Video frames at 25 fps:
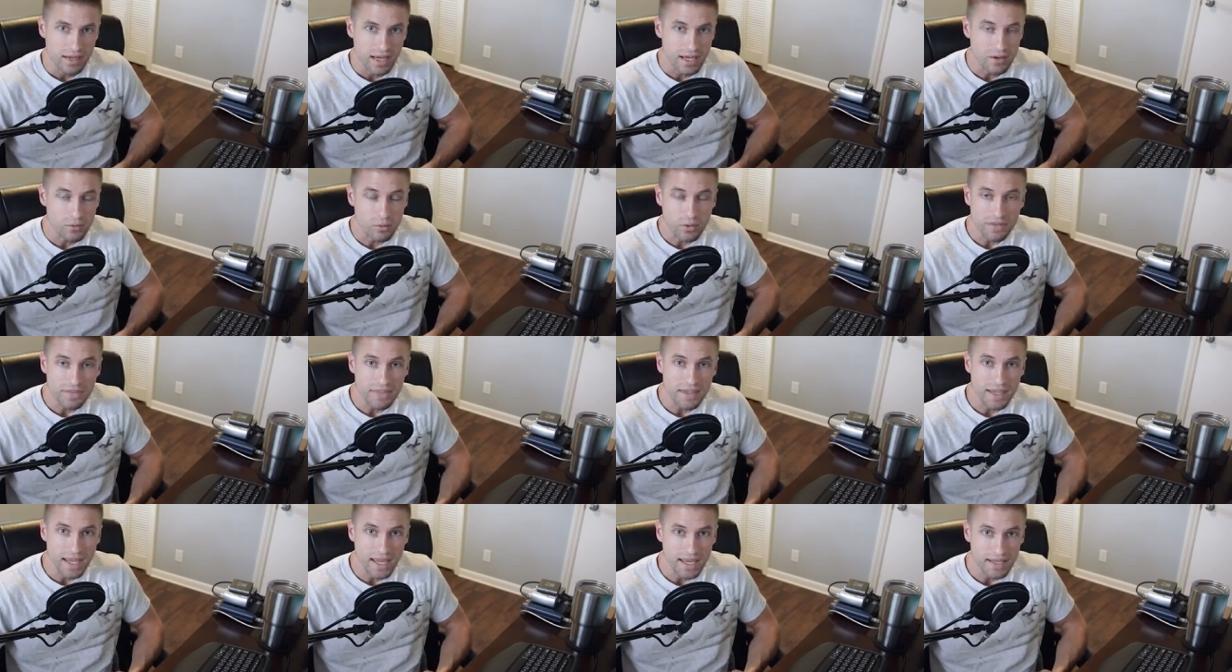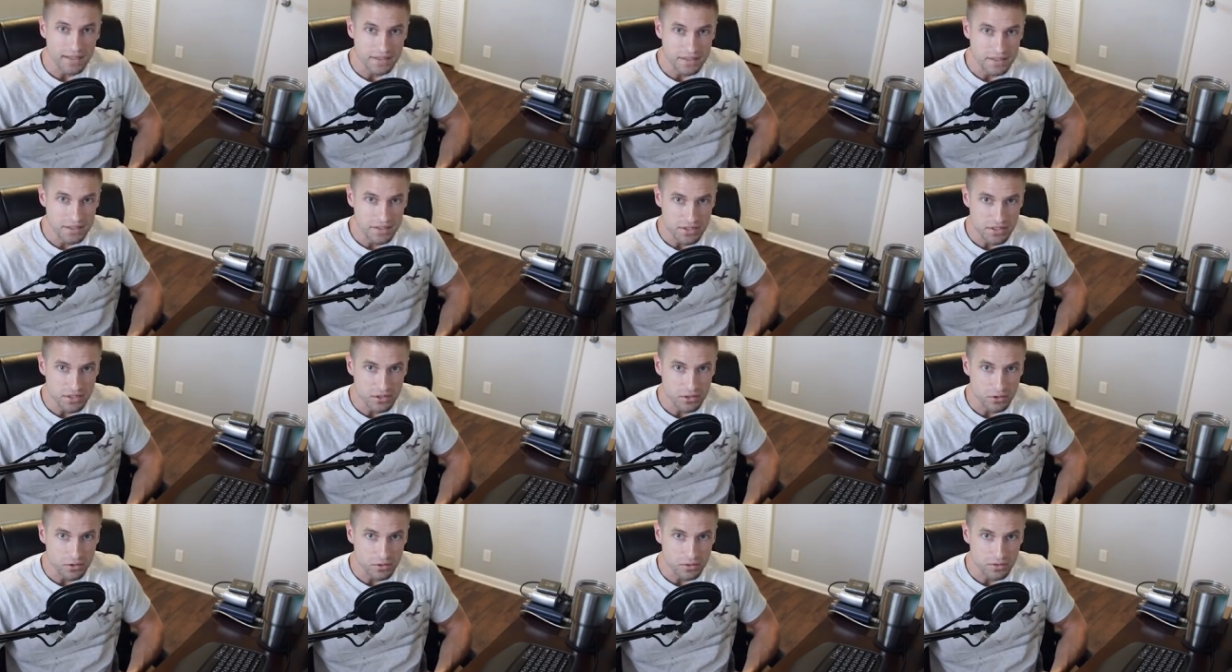and what they had to
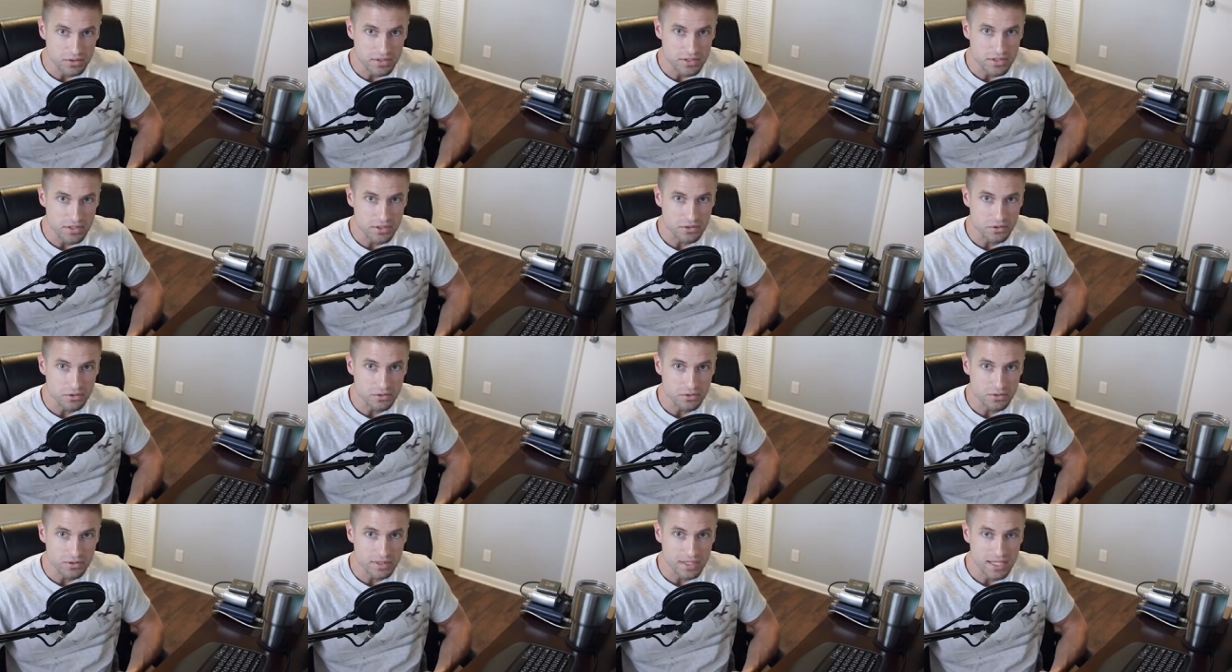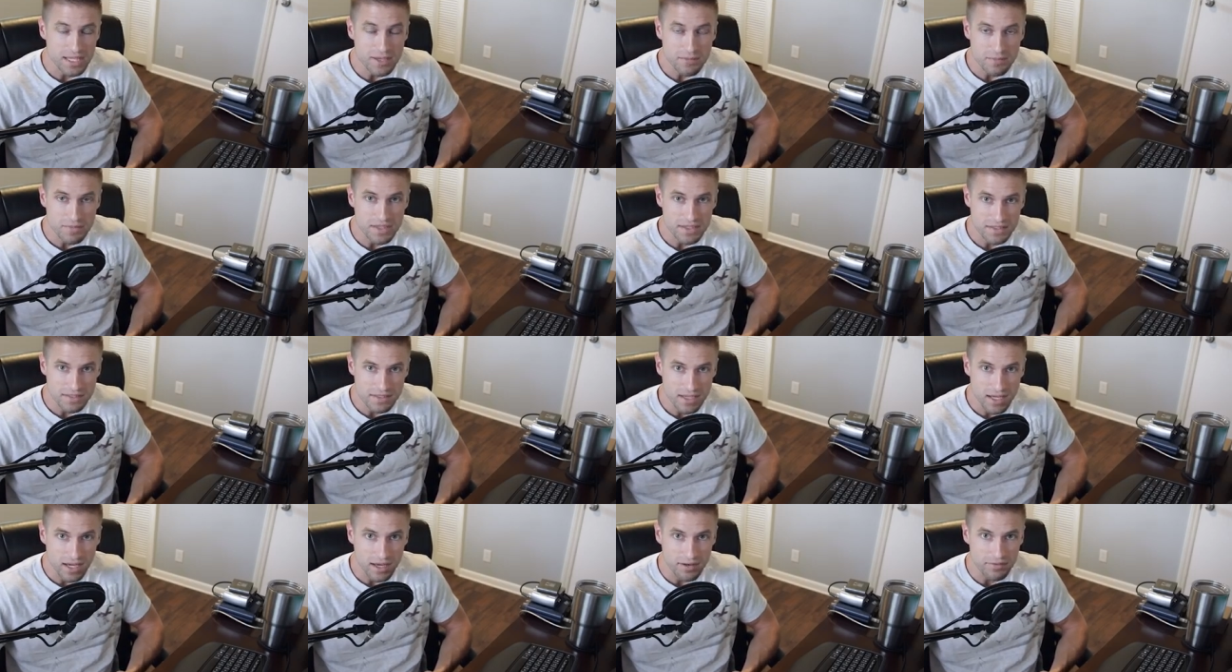do to keep
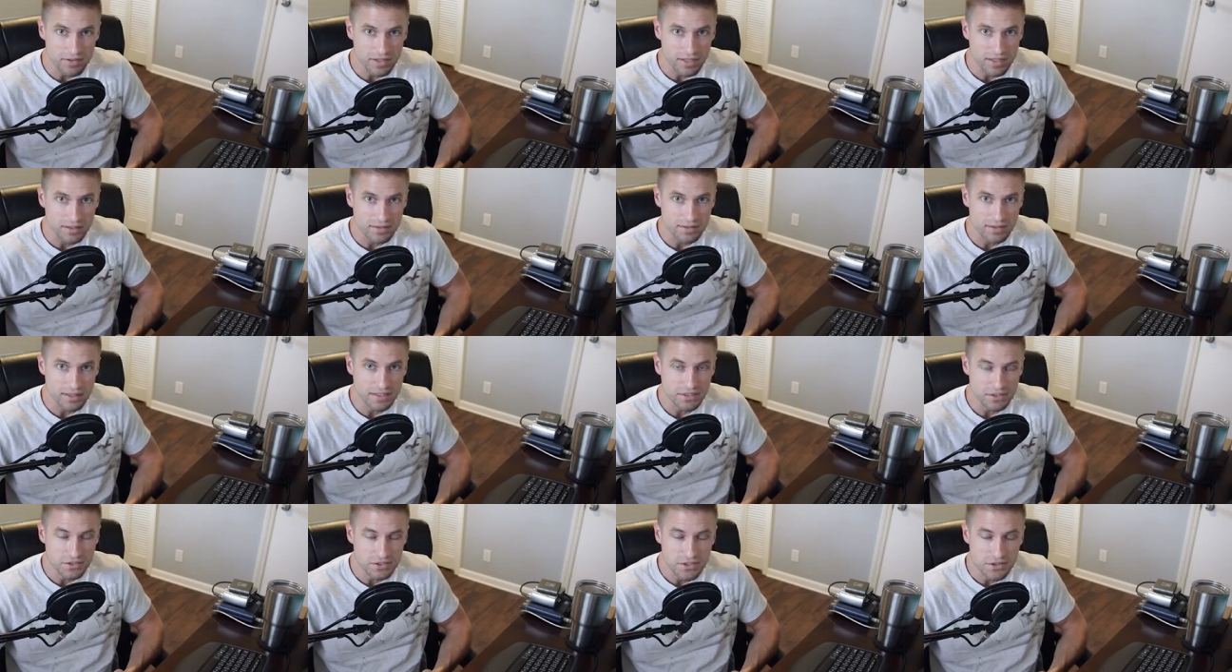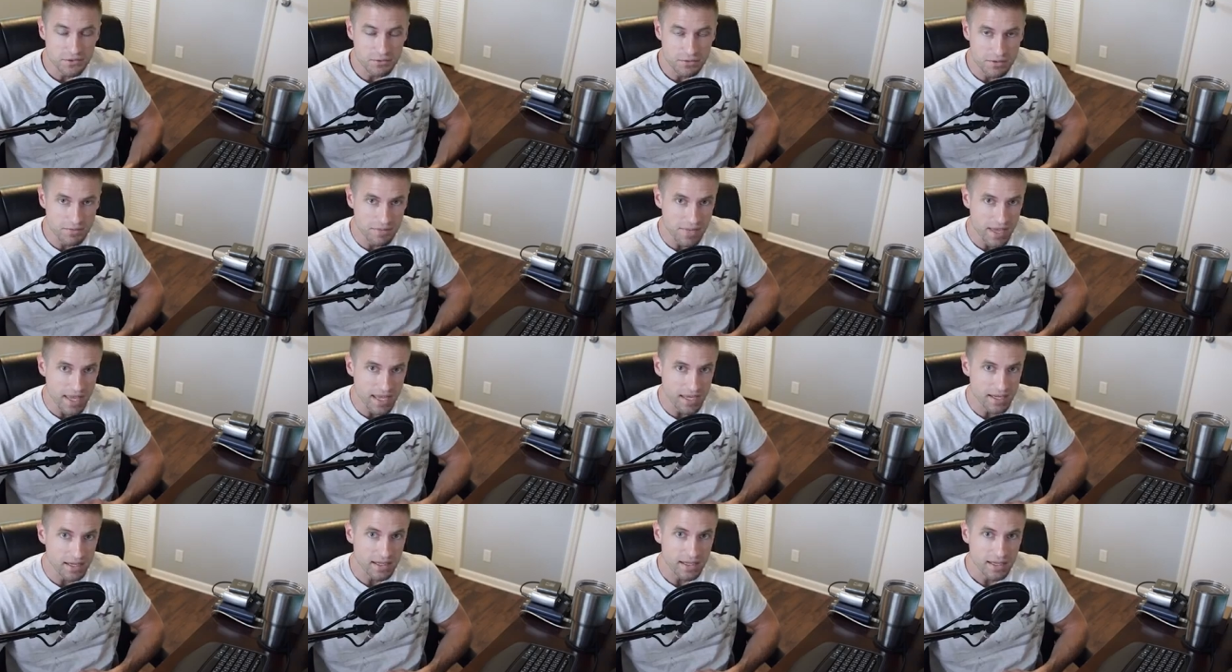this covenant and to
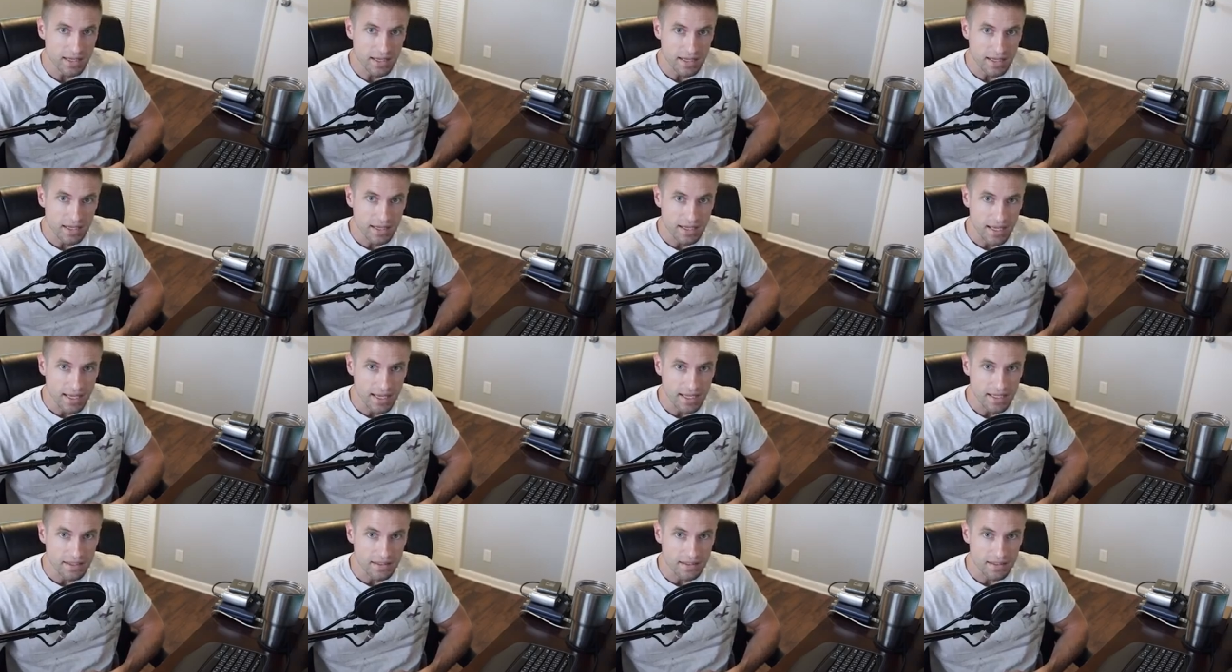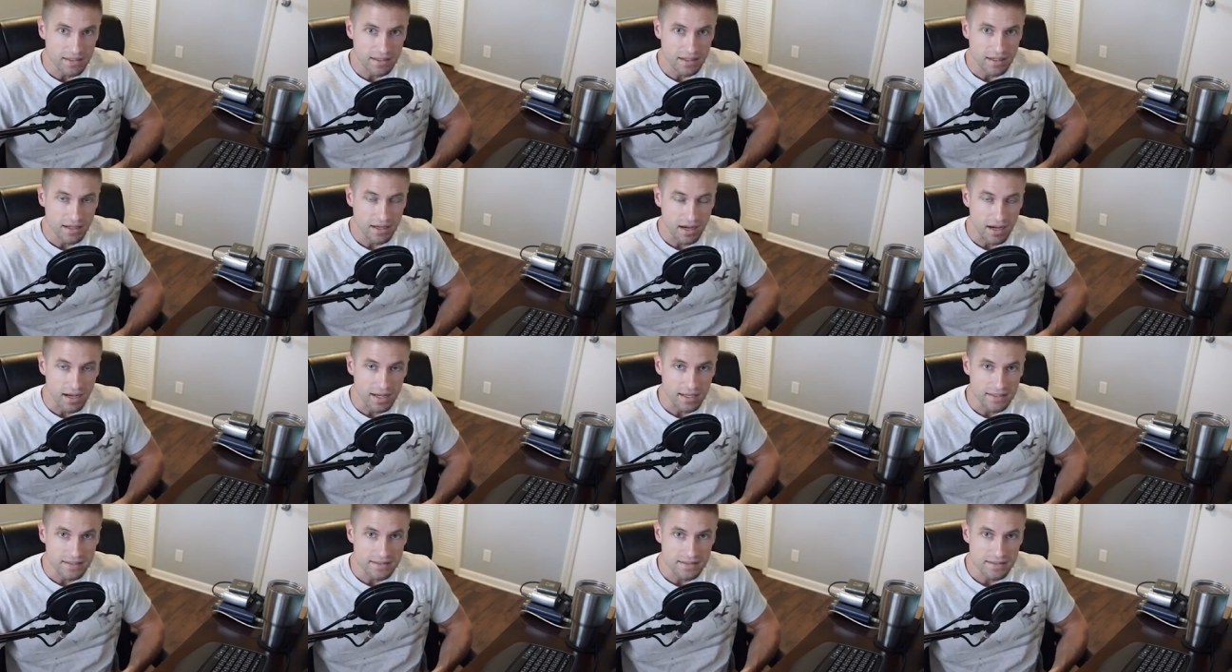remain in
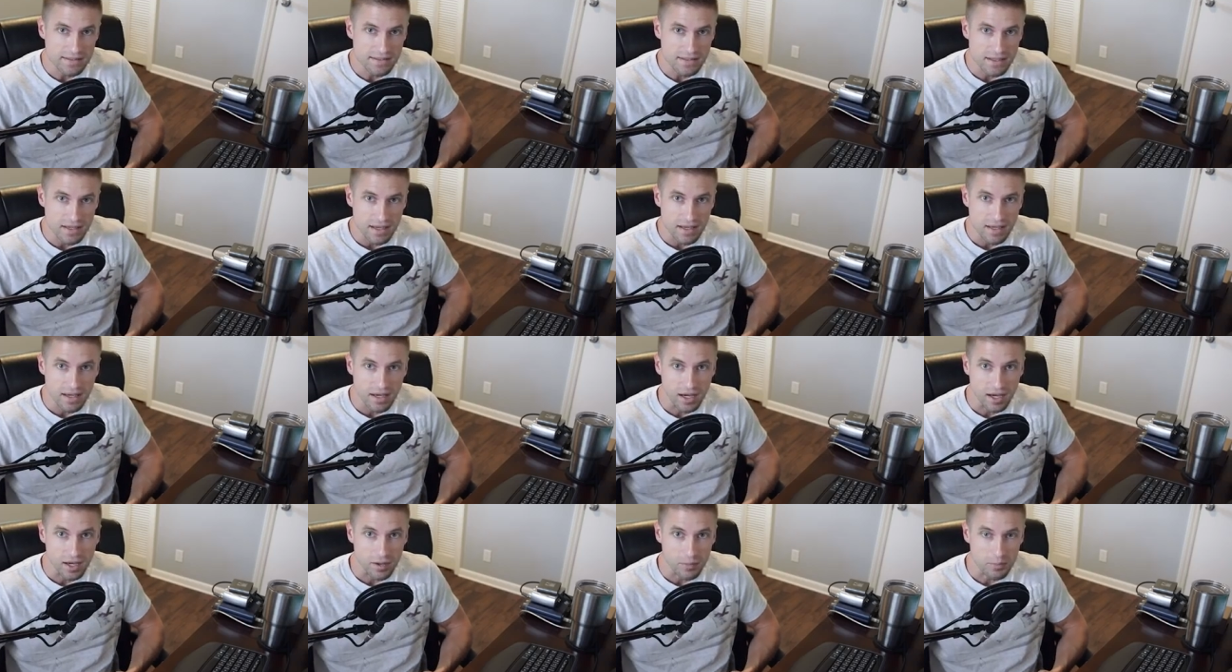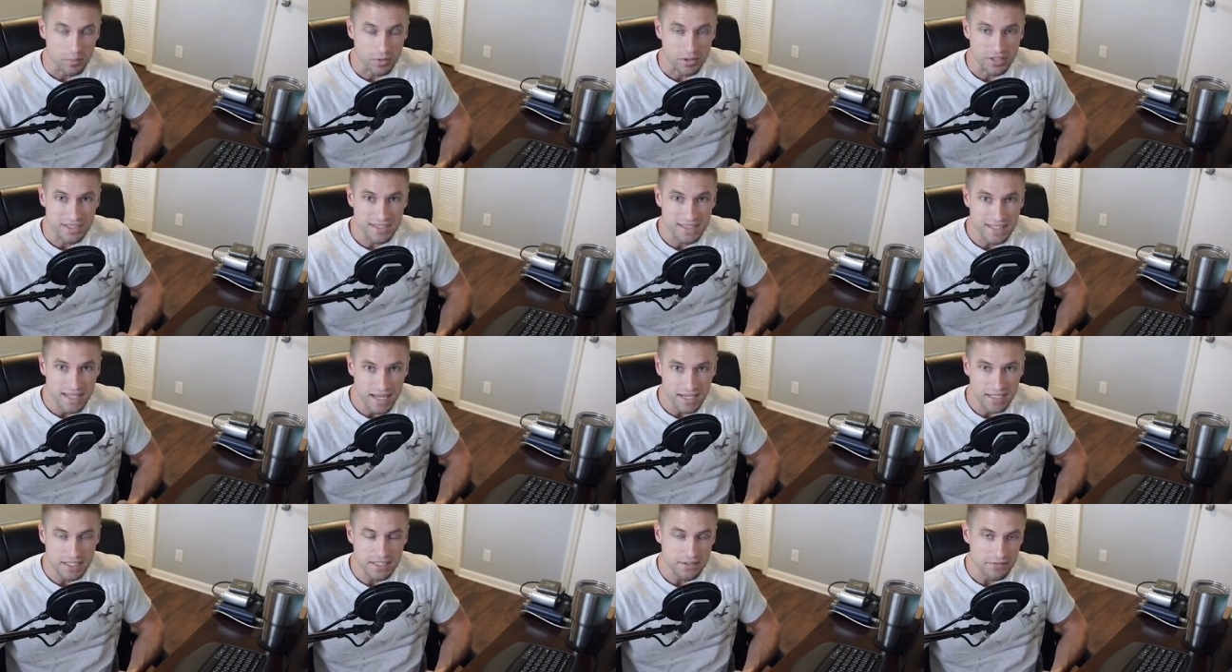God's
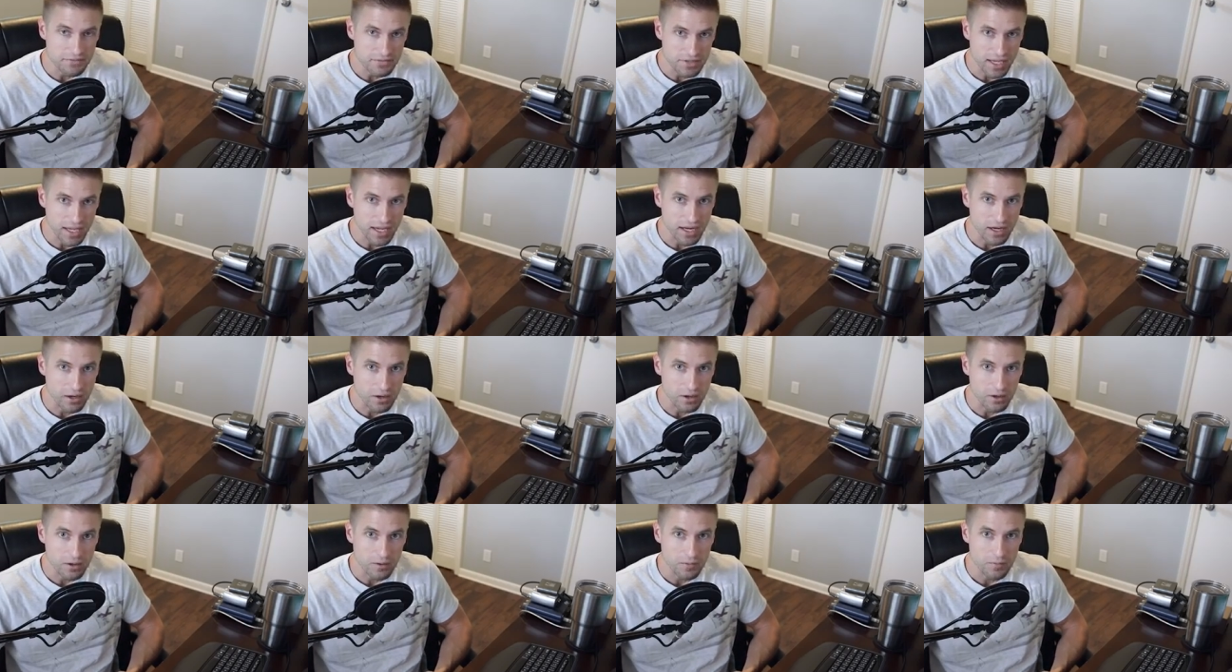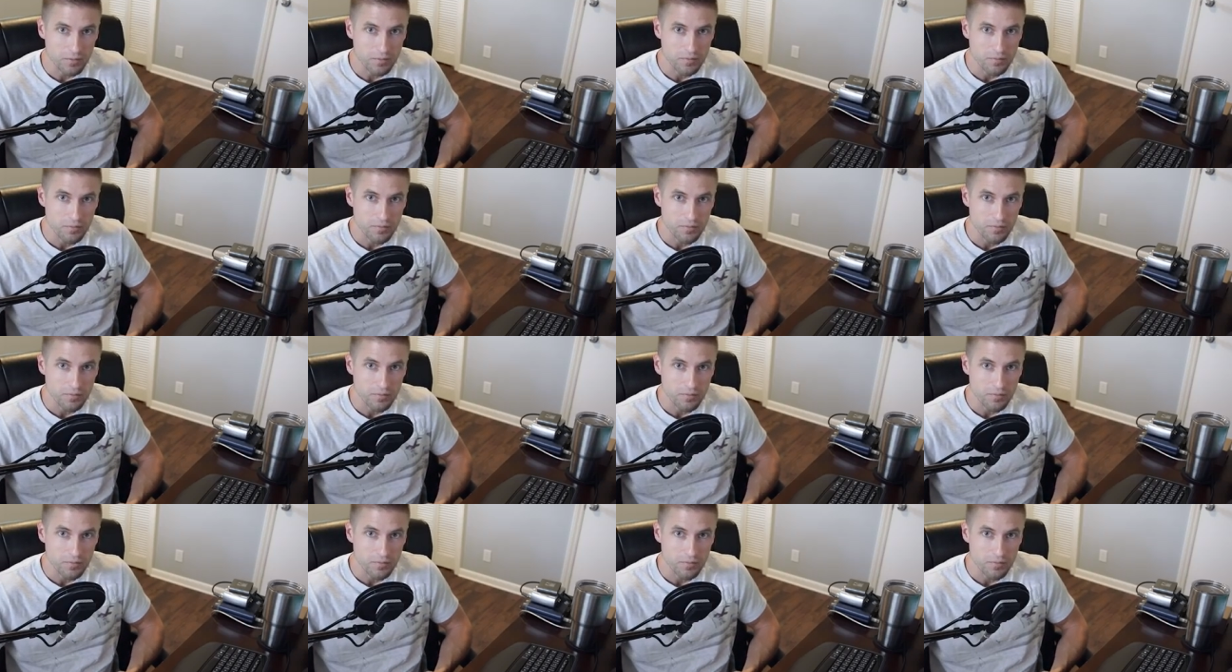protective care.